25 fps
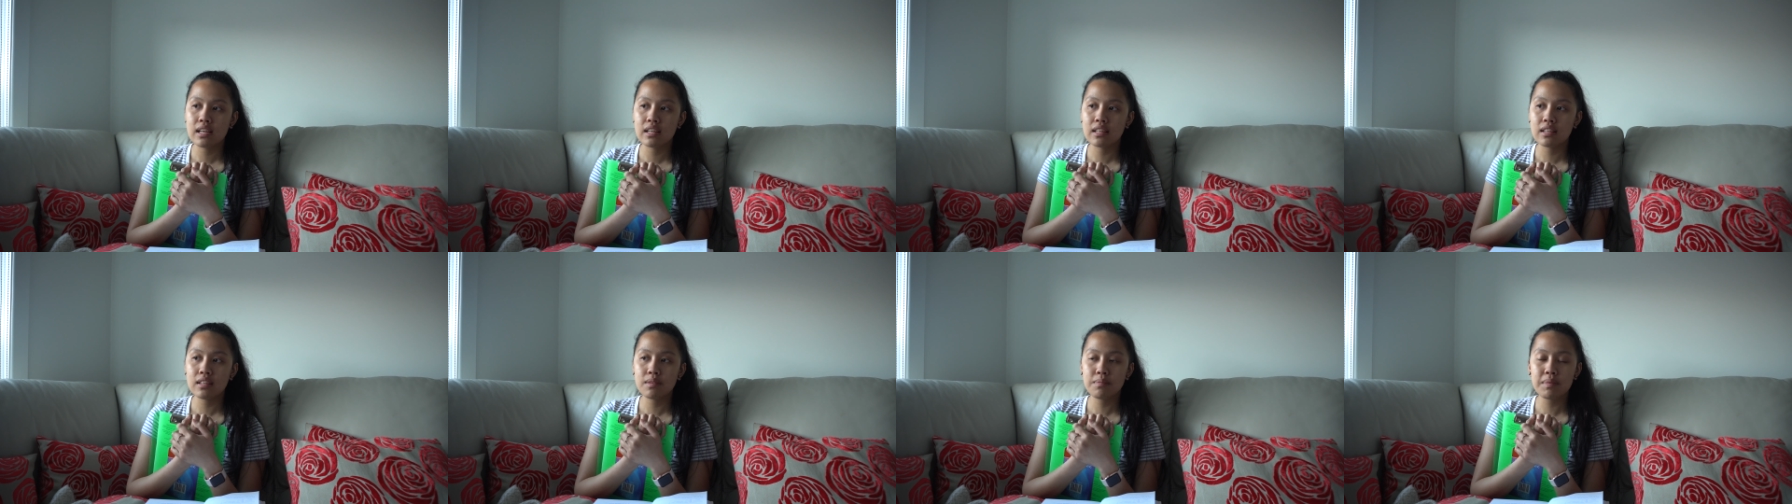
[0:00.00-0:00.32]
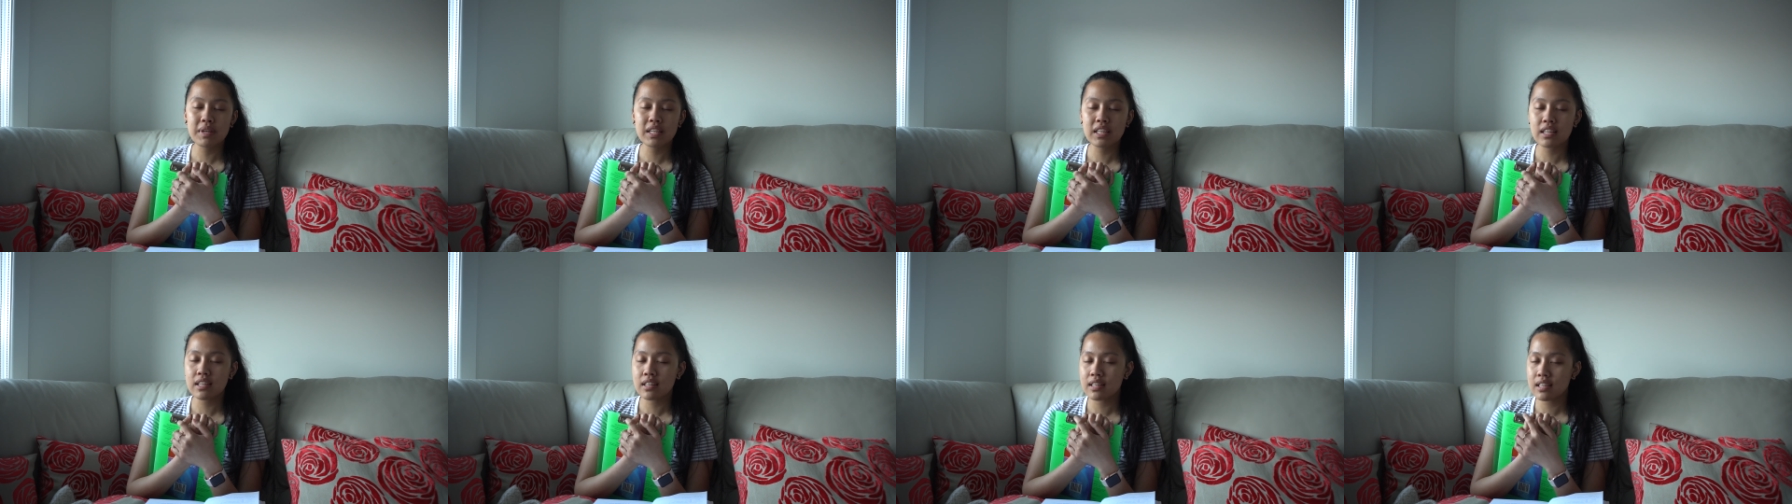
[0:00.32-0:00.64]
the
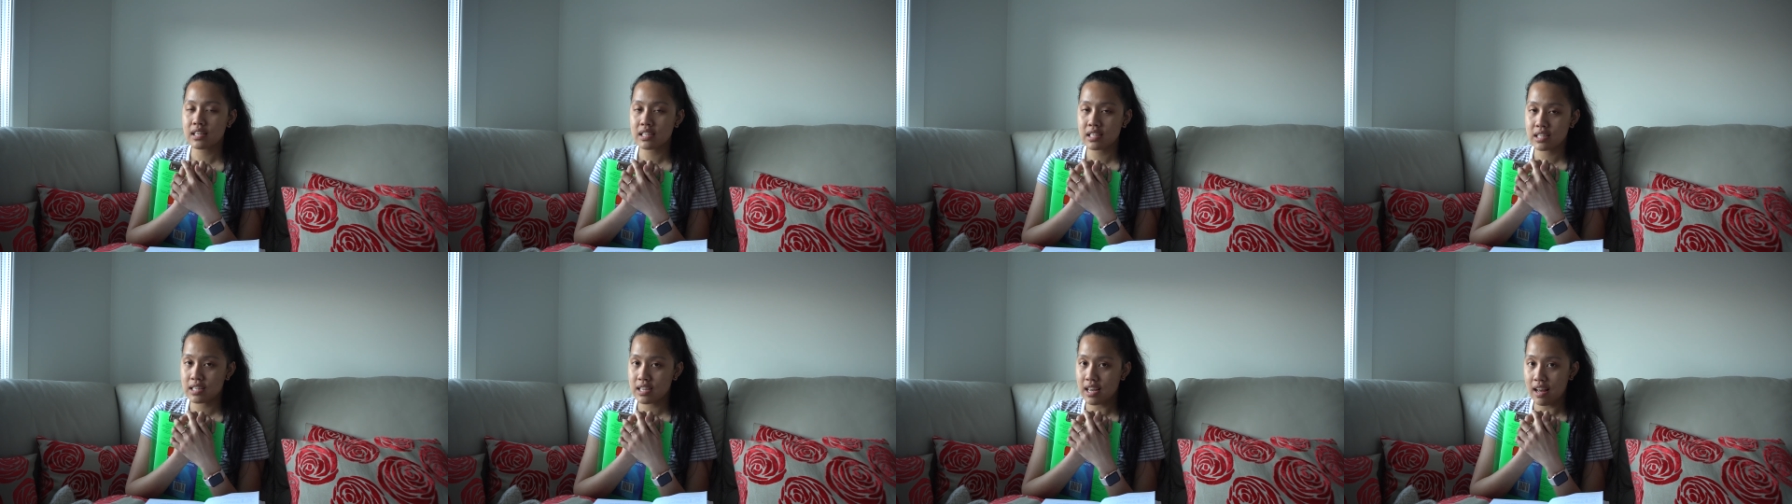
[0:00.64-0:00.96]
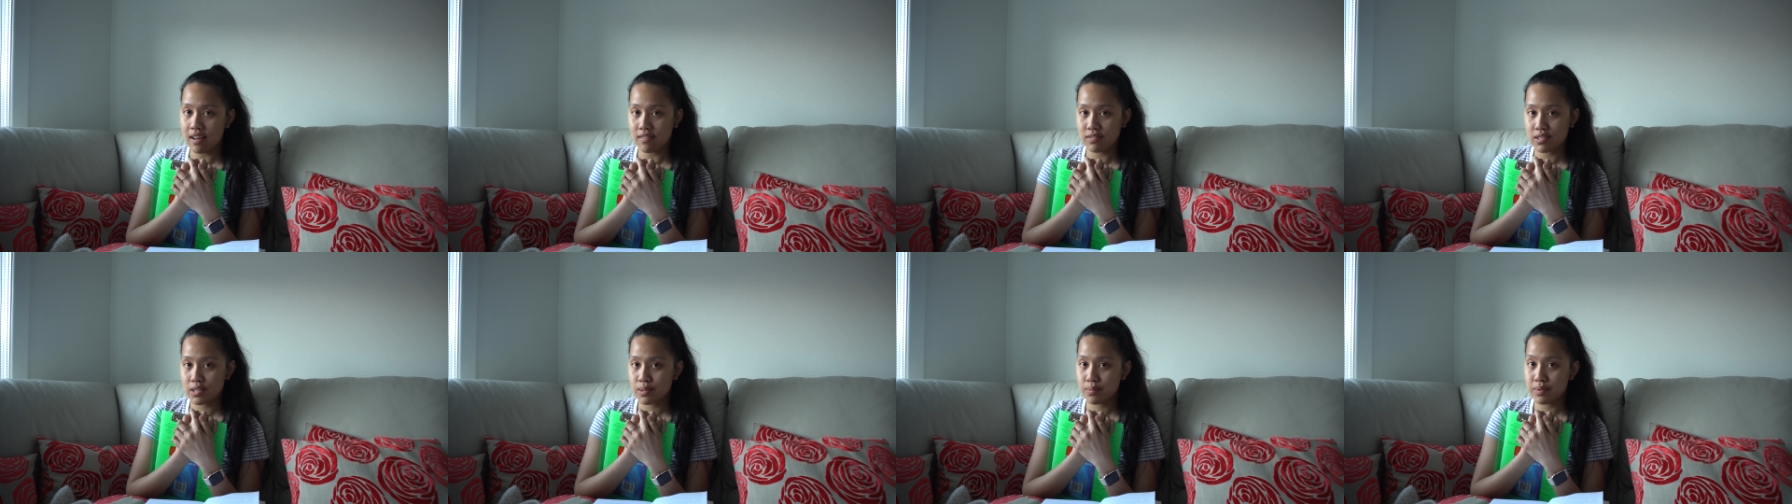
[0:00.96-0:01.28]
many things you
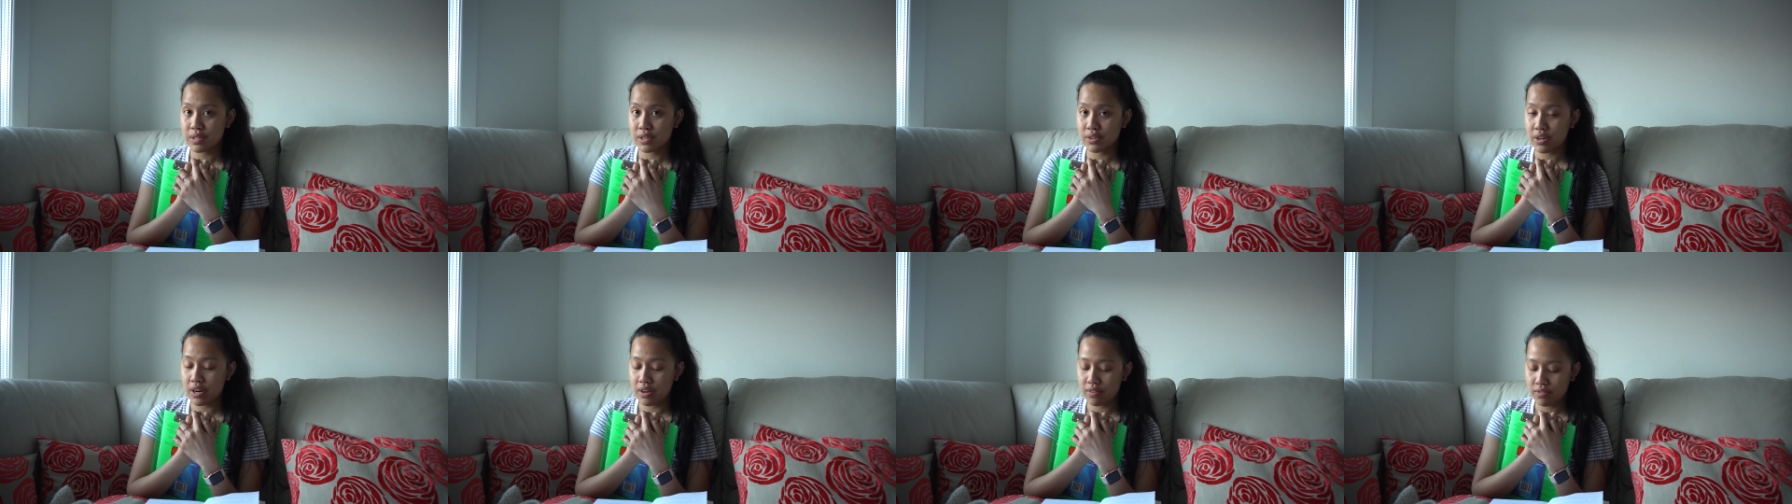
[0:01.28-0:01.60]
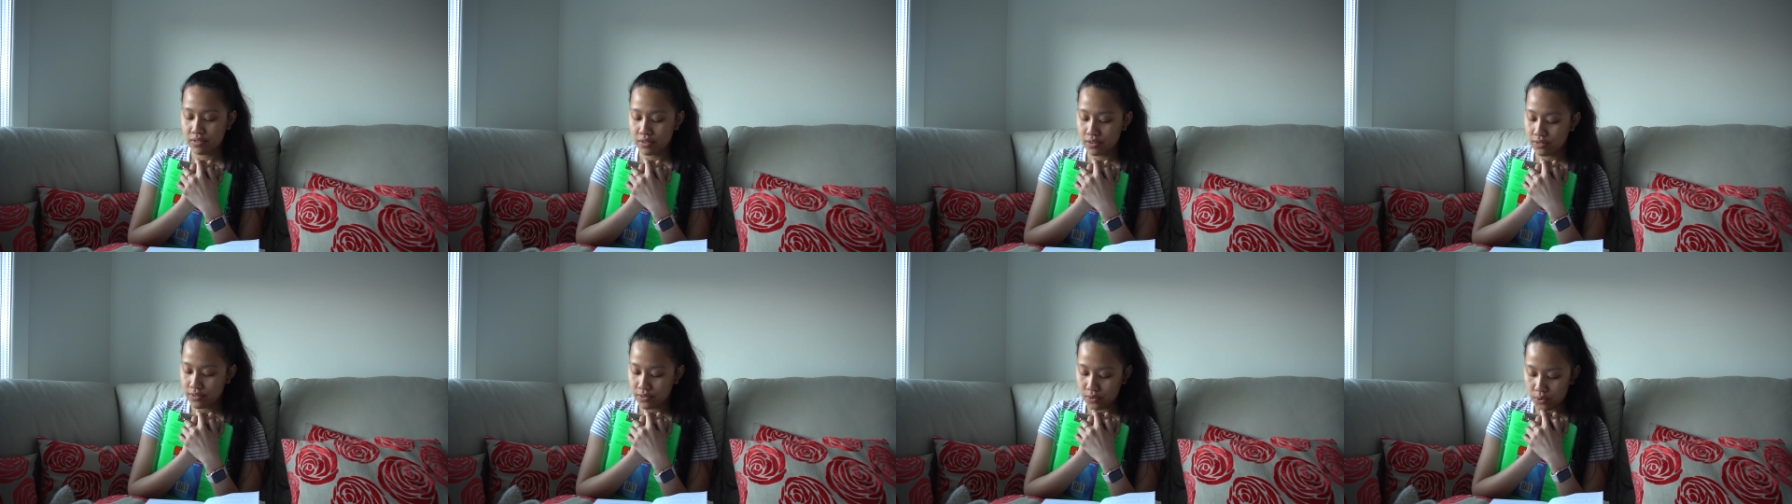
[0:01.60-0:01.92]
have to be
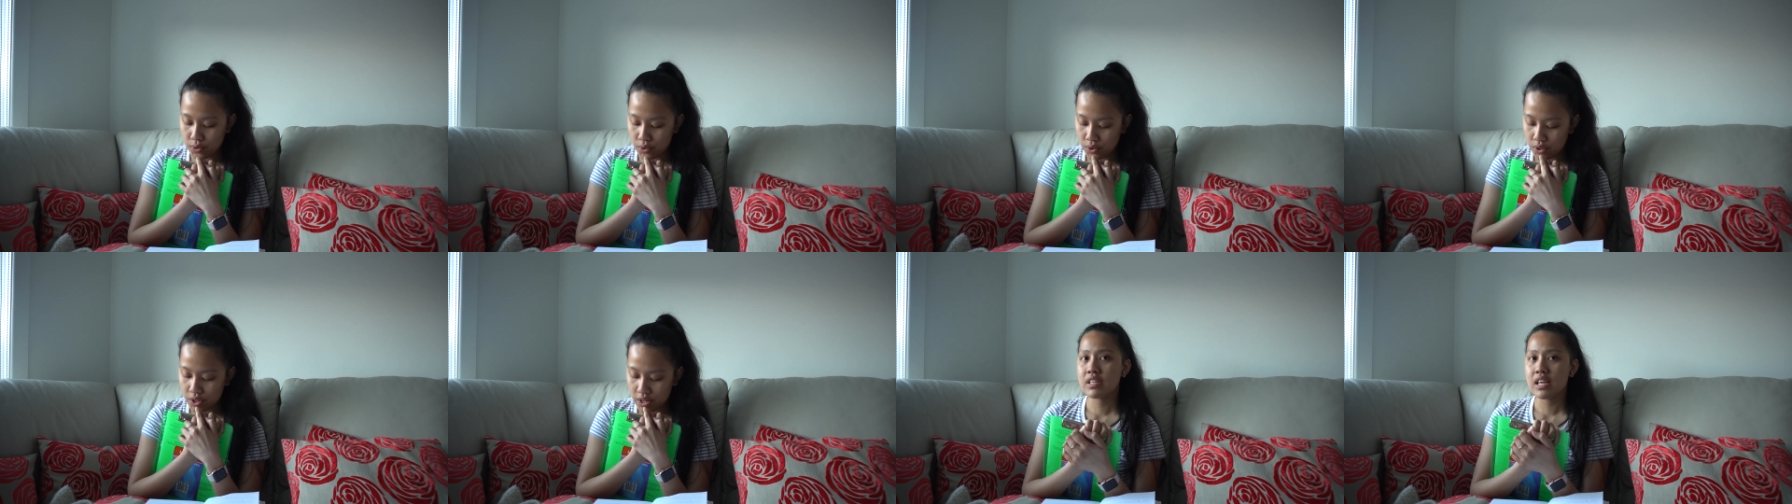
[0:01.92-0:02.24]
grateful for.